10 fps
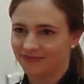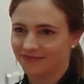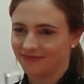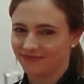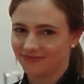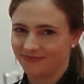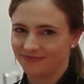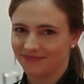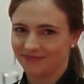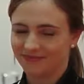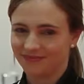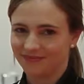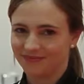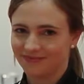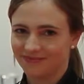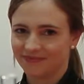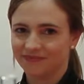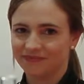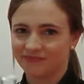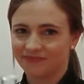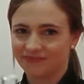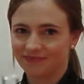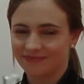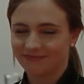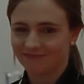[no speech]